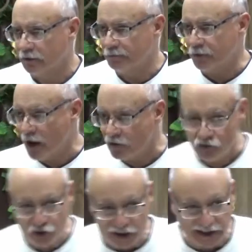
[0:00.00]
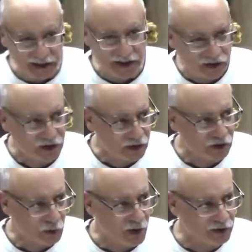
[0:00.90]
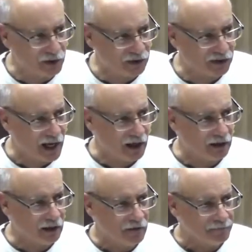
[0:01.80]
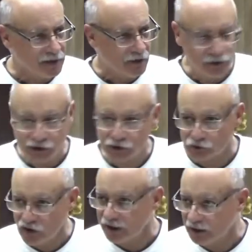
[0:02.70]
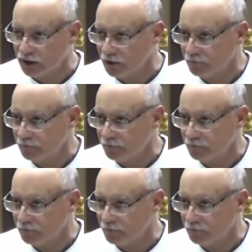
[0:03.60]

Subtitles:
They're not really listening to what you're saying. They're just ready to,